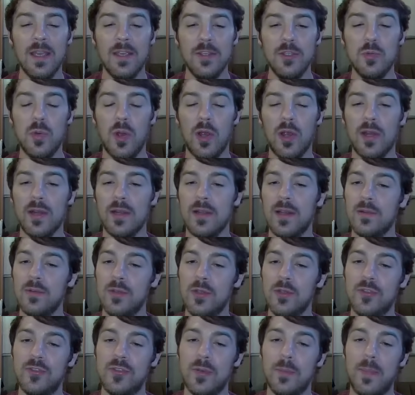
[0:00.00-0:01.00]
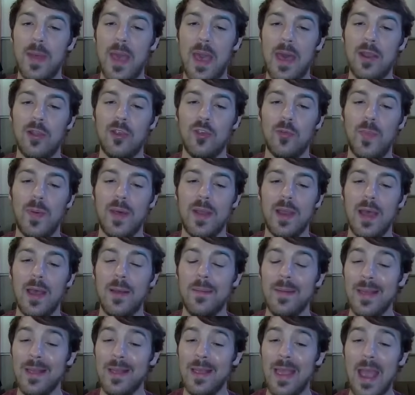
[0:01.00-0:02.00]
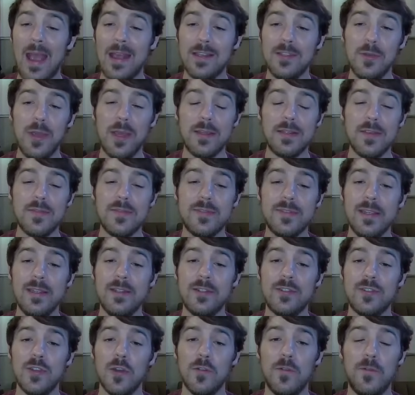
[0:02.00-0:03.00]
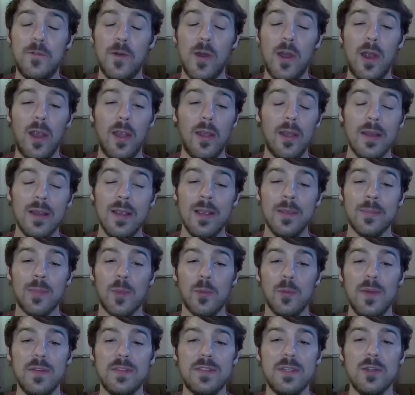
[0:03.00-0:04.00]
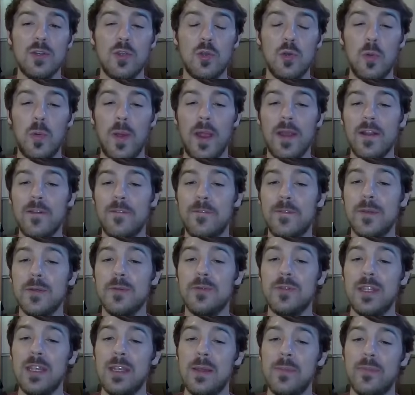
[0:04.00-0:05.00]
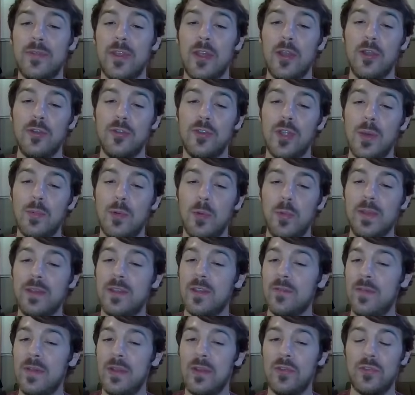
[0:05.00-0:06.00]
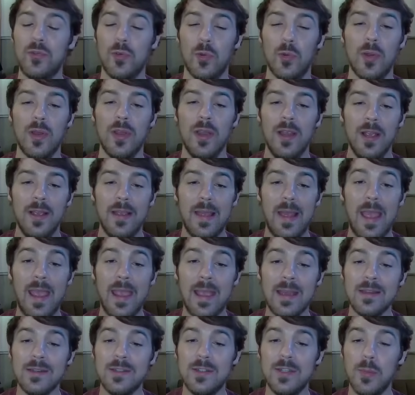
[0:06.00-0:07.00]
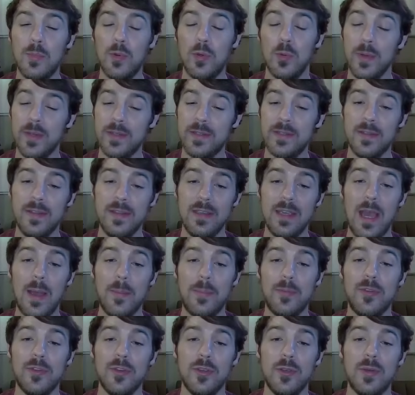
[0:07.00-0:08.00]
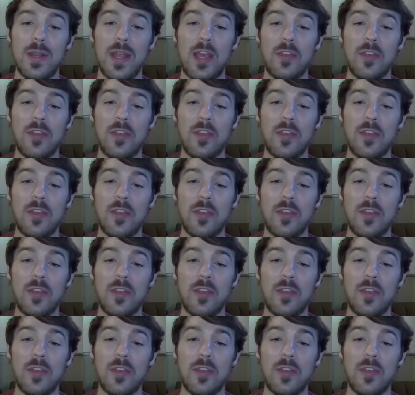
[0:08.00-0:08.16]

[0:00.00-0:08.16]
You are going to lose some battles, but as you guys have seen so far, we've seen quite a few teams that are double weak to Venusaur and double weak to the Obstagoon.